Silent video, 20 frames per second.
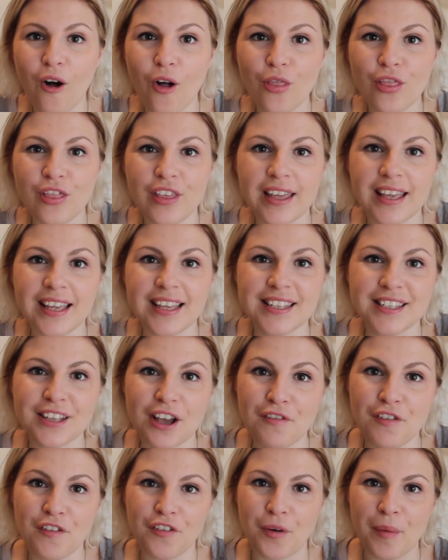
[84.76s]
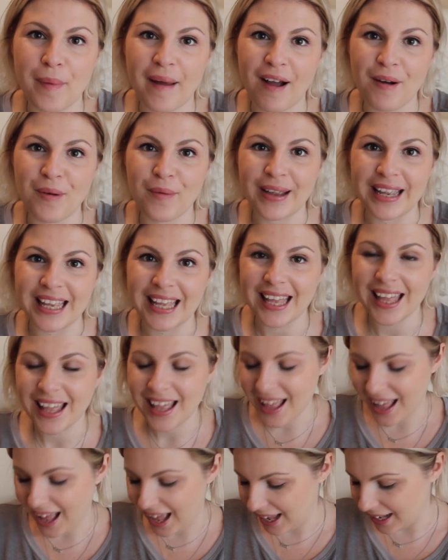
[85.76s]
on the sofa for about a week.
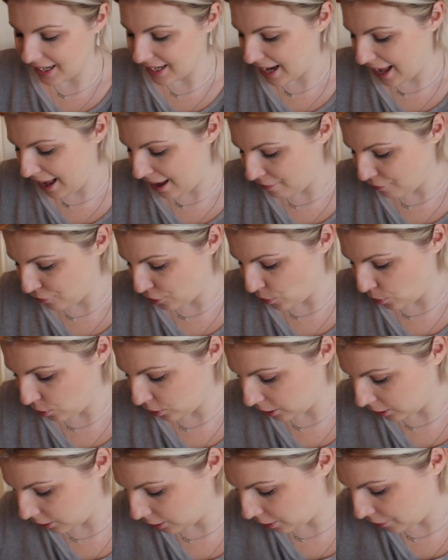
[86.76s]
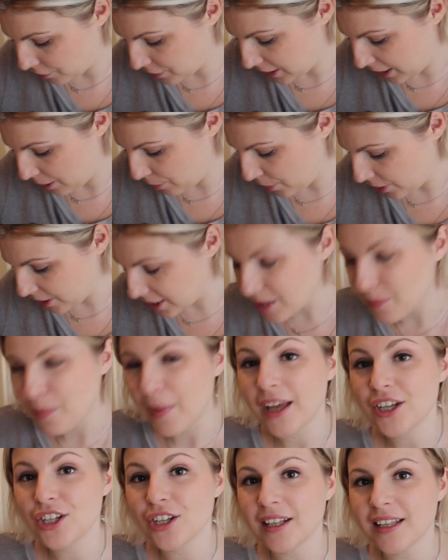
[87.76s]
Everyone loves it, but
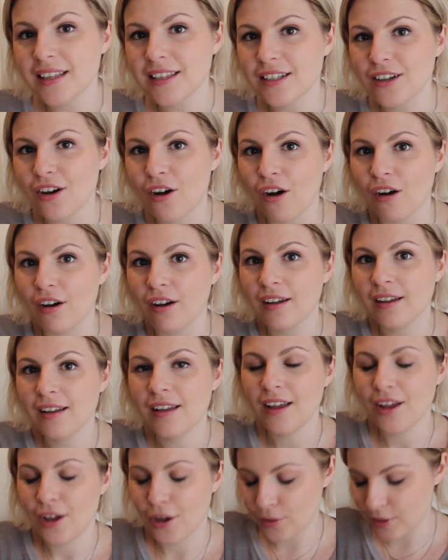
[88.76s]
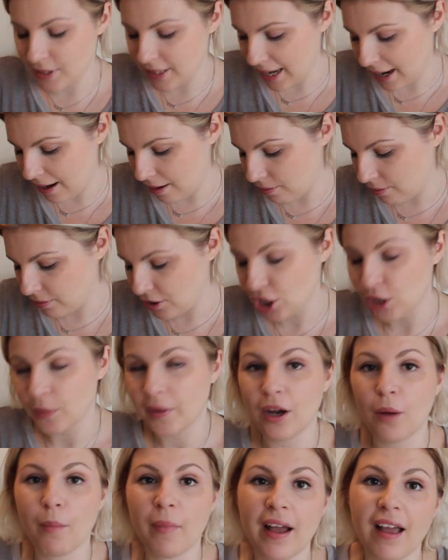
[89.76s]
especially the dog, who's now
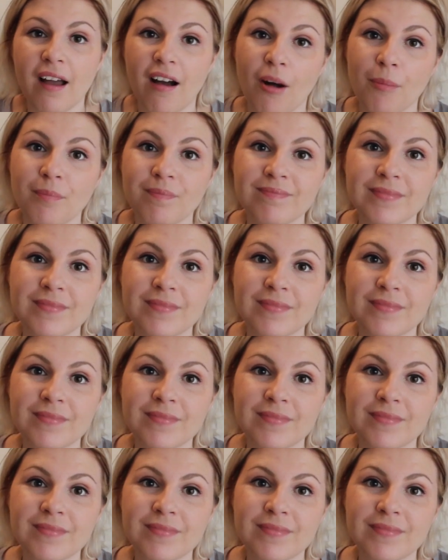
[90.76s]
chewing on my arm.